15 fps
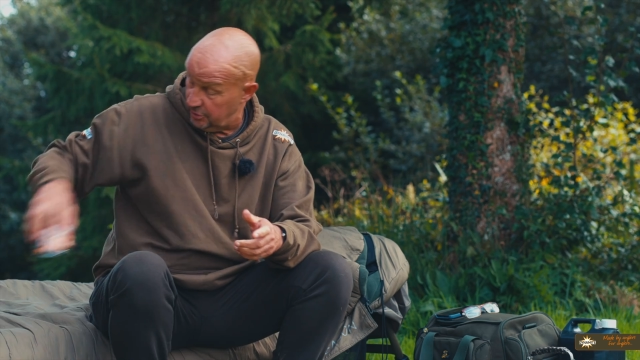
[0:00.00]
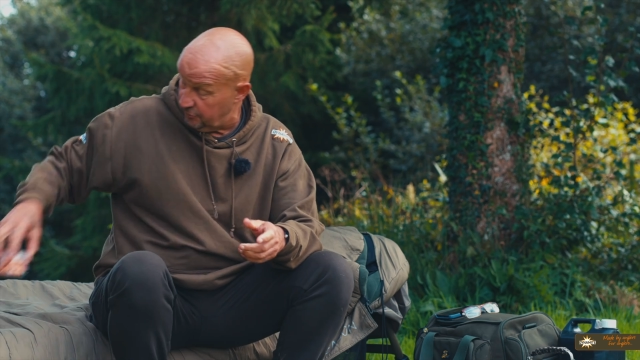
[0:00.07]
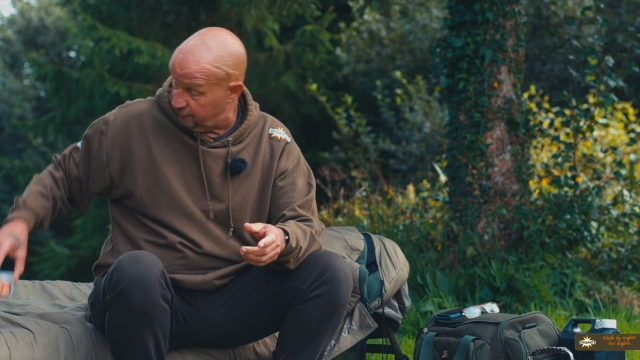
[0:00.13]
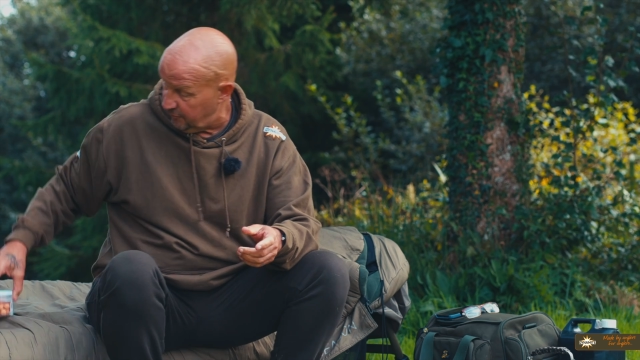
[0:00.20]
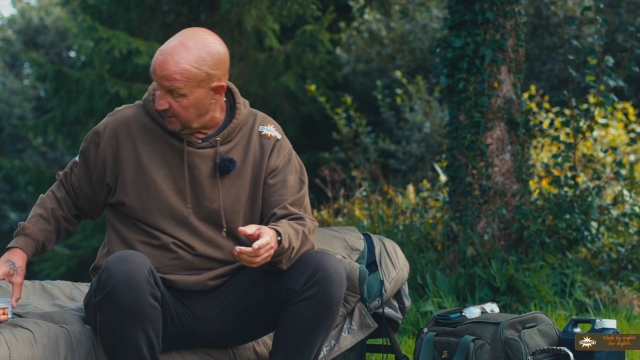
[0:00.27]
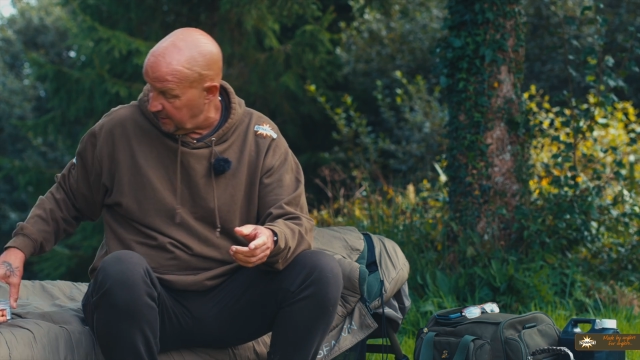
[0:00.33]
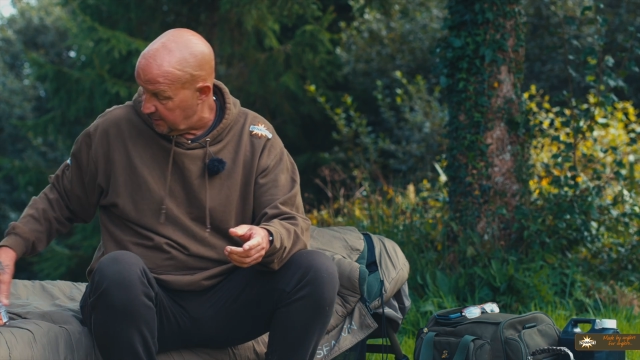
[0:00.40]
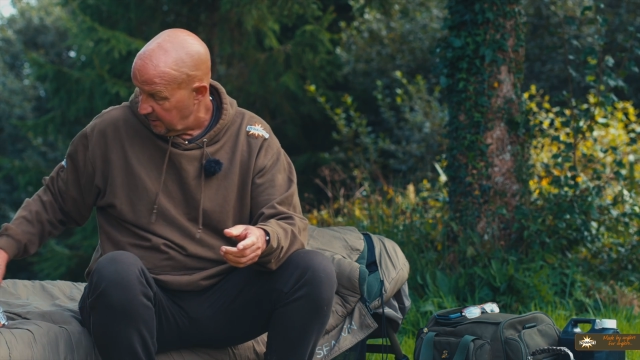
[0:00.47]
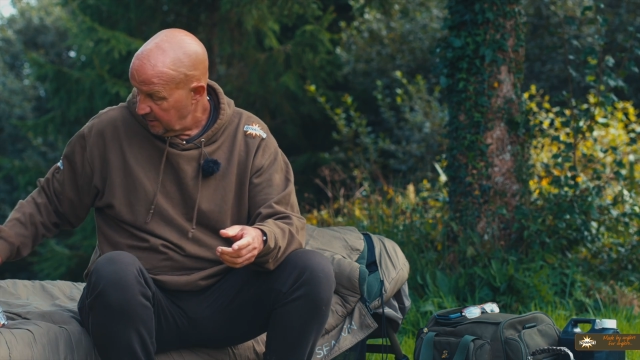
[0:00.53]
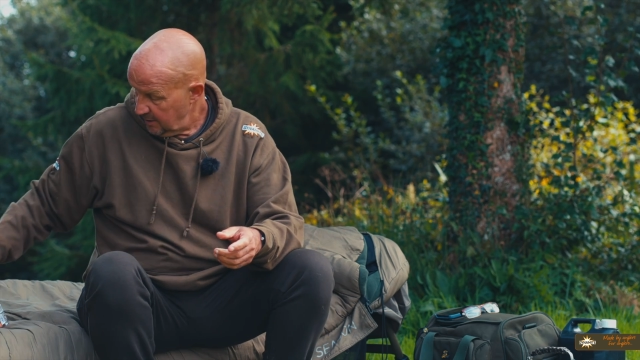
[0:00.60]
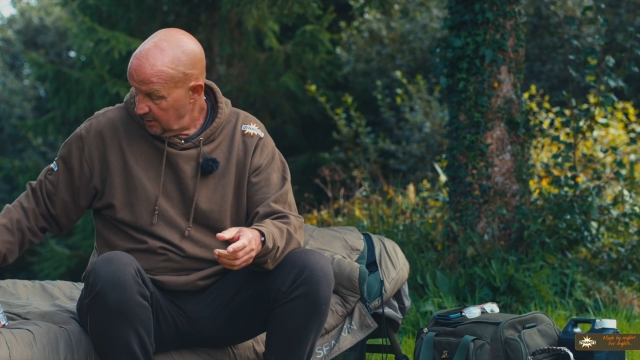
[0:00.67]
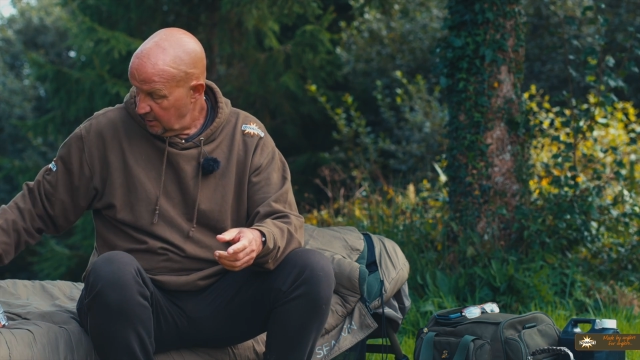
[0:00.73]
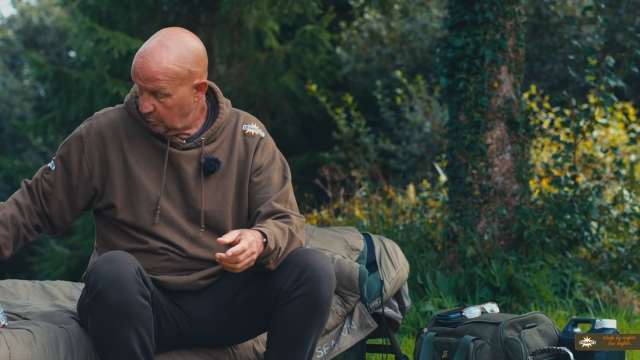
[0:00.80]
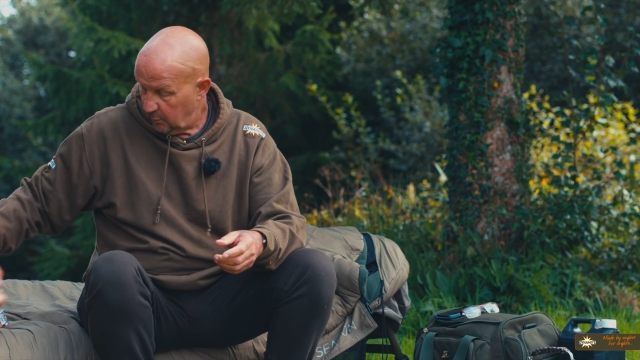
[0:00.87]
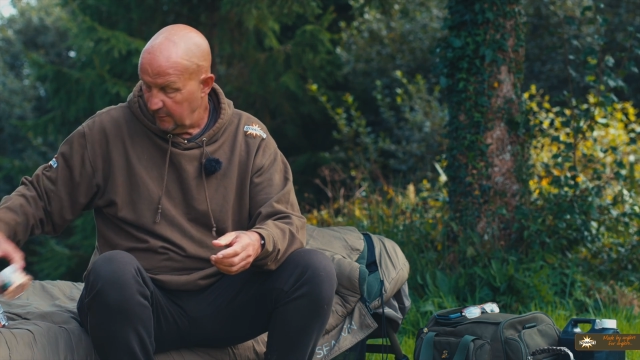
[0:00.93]
the rig.
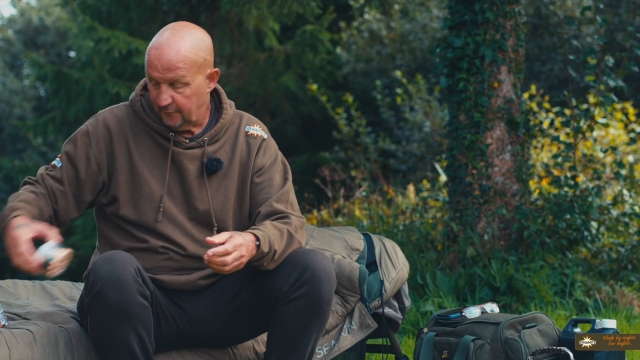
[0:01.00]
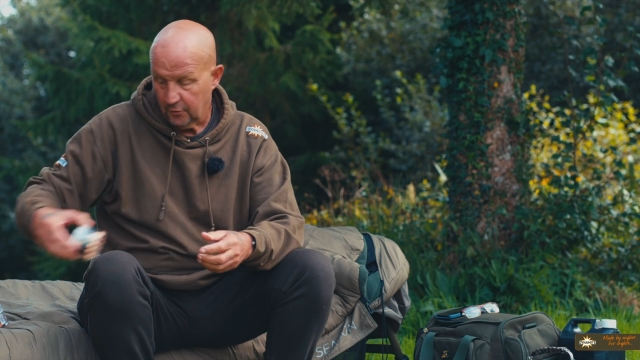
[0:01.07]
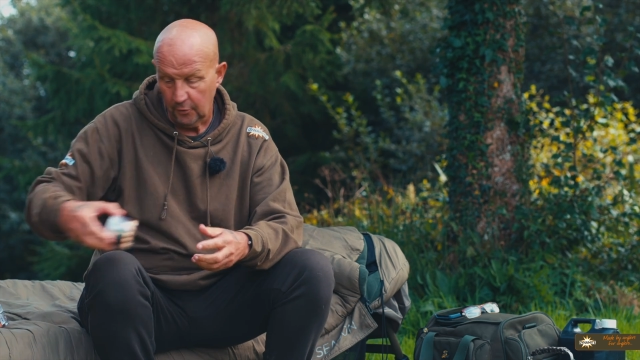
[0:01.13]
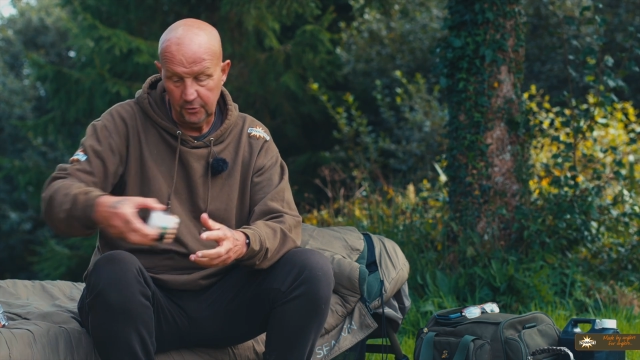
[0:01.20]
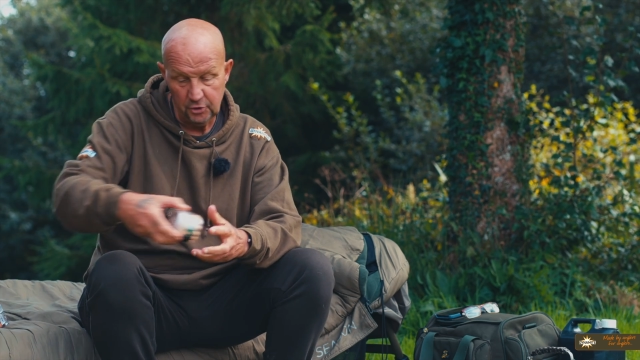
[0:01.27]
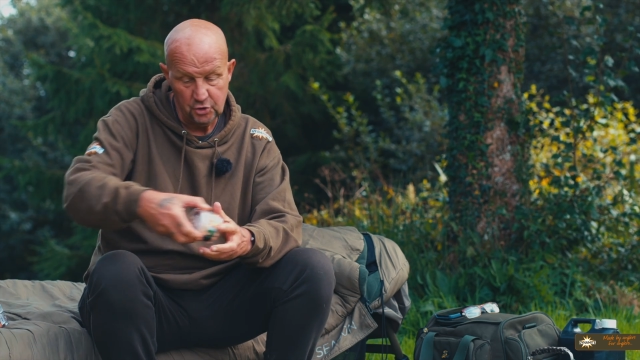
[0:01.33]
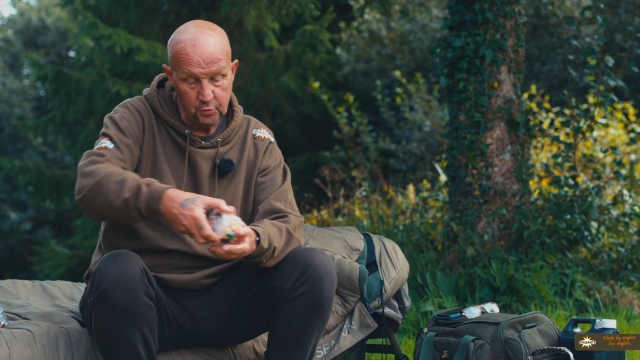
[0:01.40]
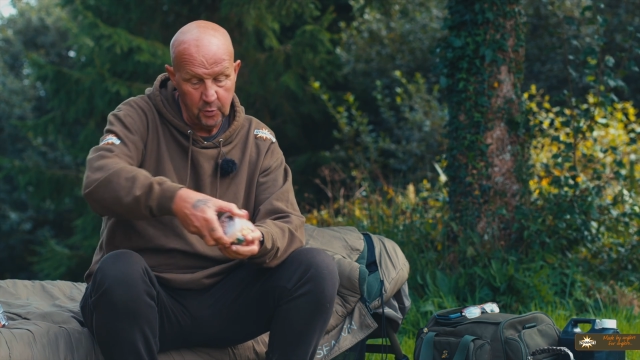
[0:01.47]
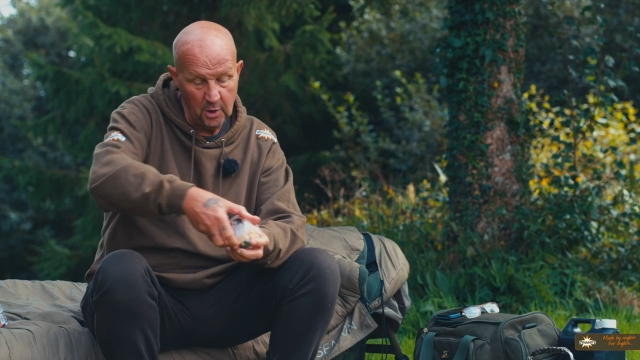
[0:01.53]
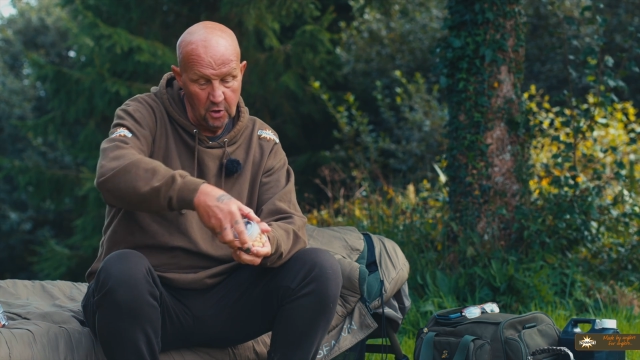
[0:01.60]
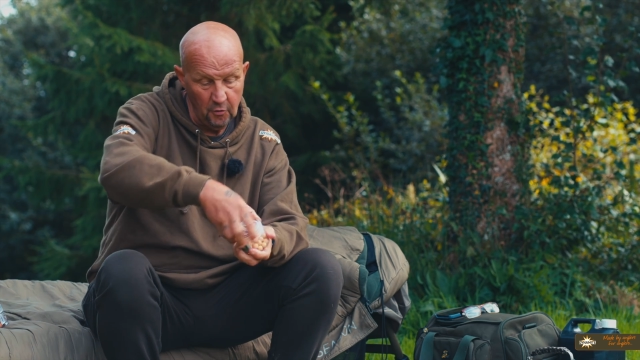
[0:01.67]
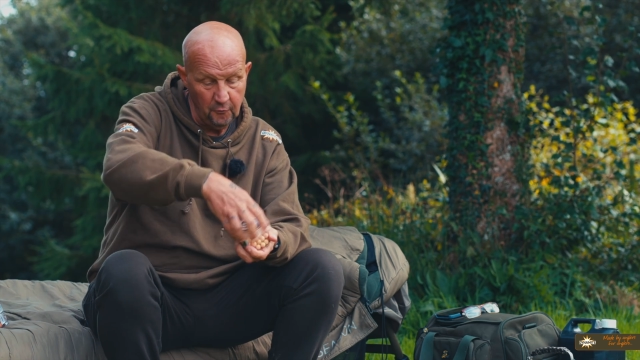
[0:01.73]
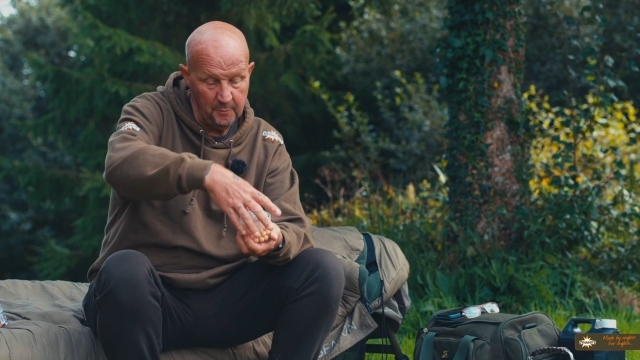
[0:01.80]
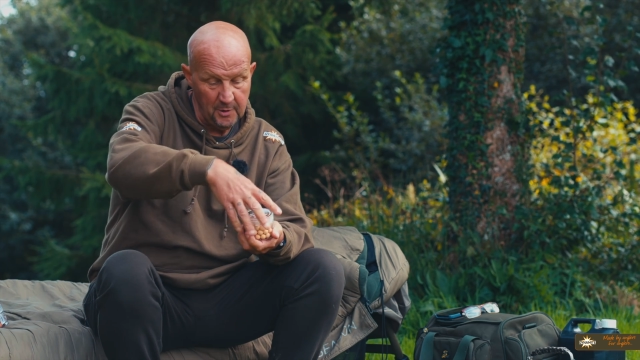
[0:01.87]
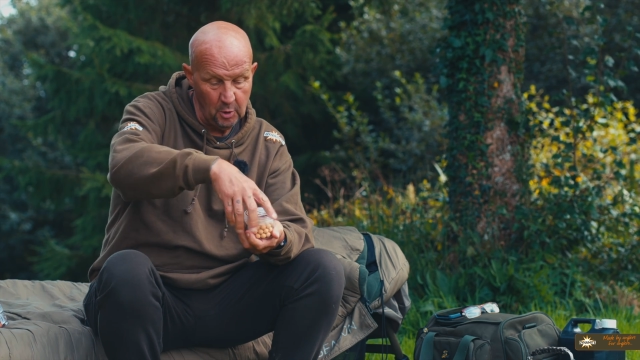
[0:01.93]
We've got the
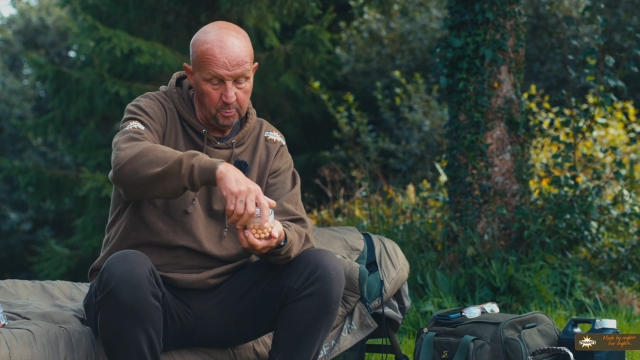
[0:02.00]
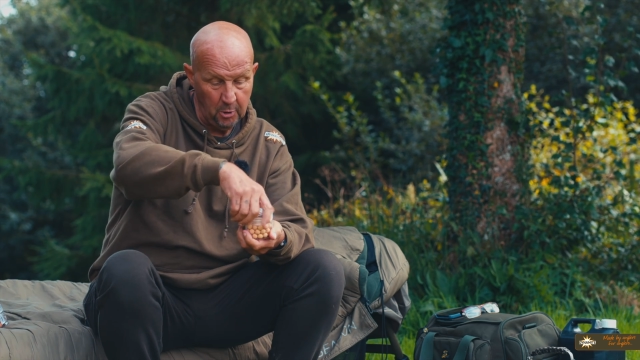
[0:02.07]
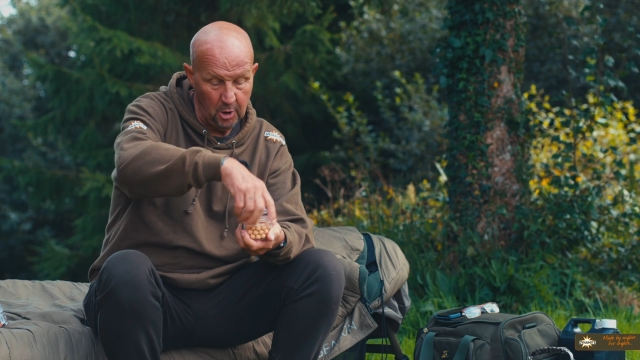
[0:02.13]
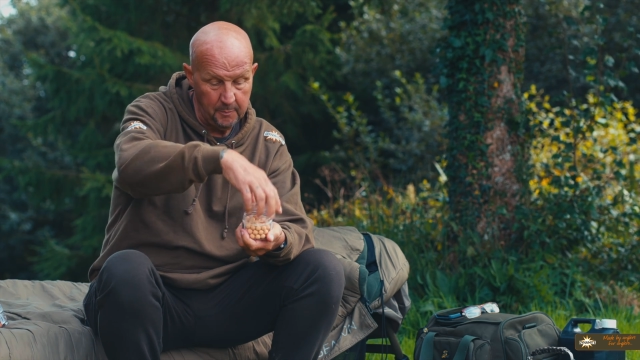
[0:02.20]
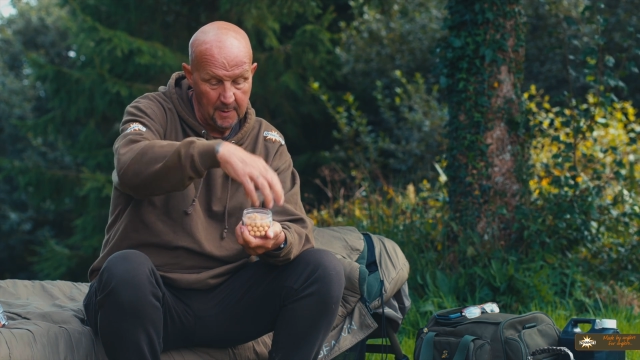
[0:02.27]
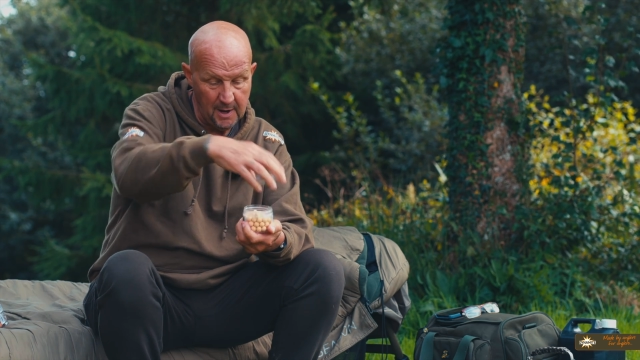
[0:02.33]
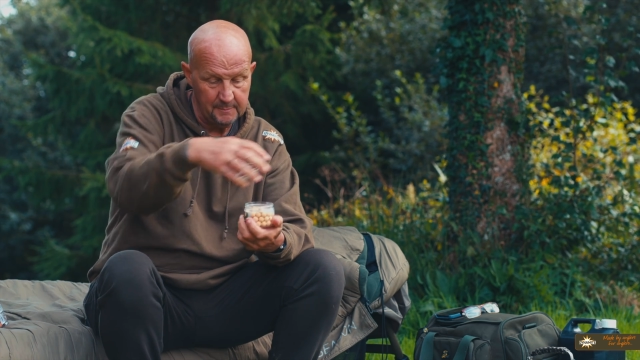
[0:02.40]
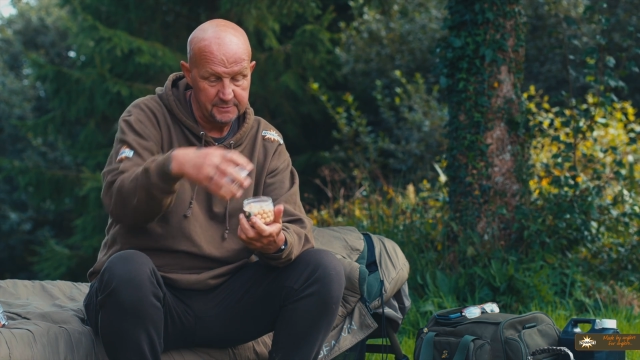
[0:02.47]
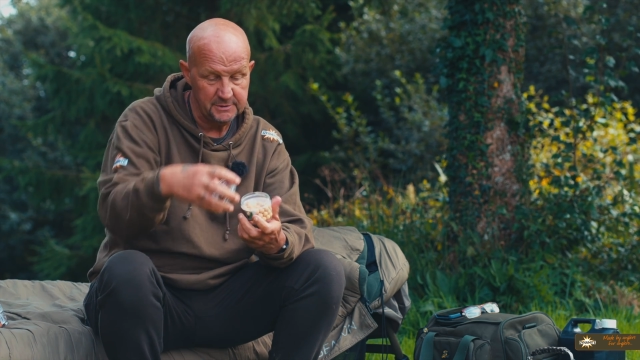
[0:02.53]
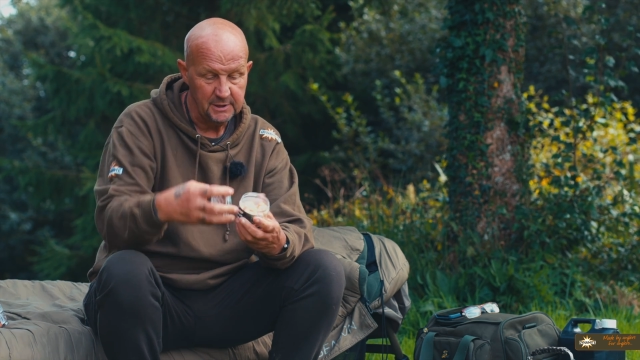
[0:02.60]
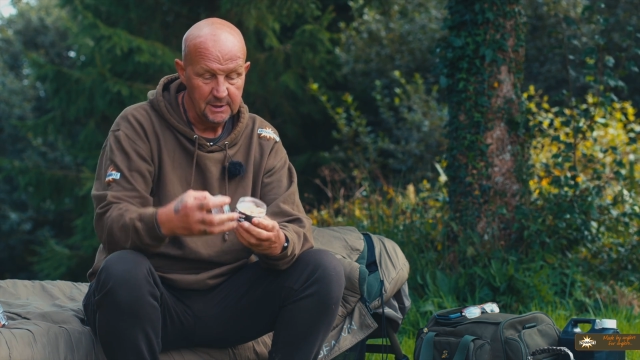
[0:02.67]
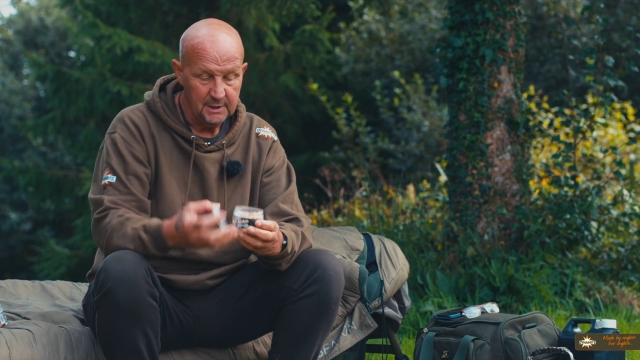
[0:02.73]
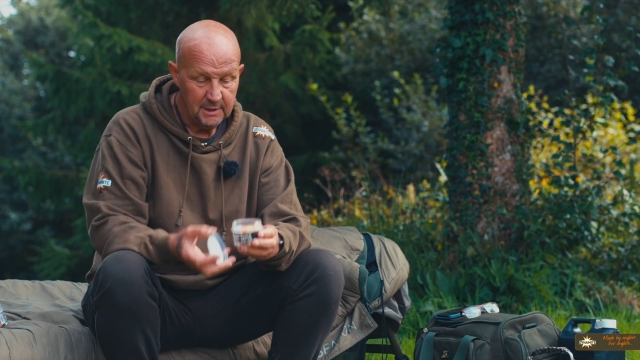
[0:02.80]
12mm pop-ups.